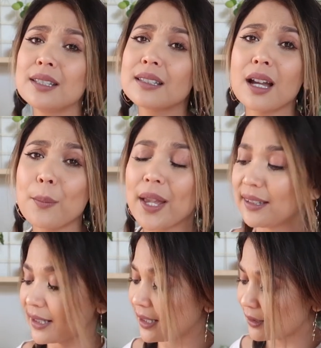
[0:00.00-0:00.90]
been
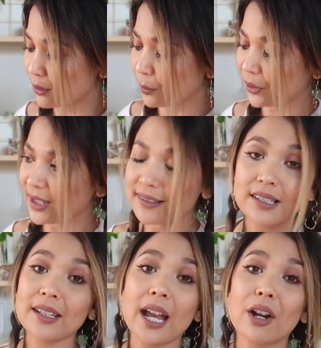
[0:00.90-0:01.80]
amazing and super
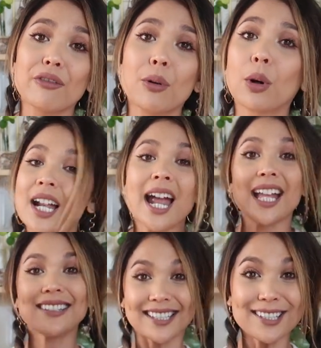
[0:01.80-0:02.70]
easy to care for.
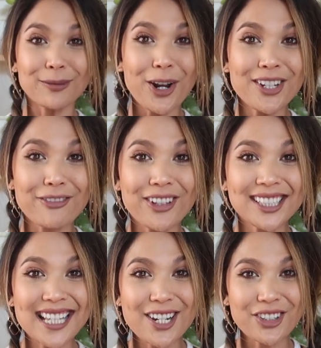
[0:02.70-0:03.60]
And since we're on the
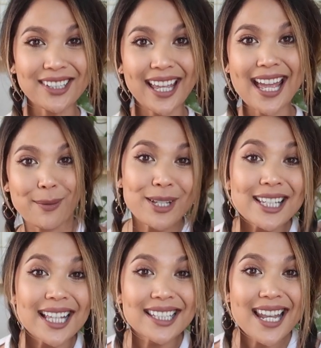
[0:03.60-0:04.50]
philodendron kick, let
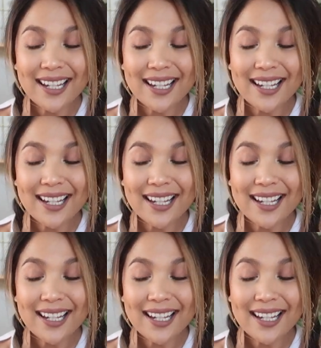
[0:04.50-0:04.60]
me get the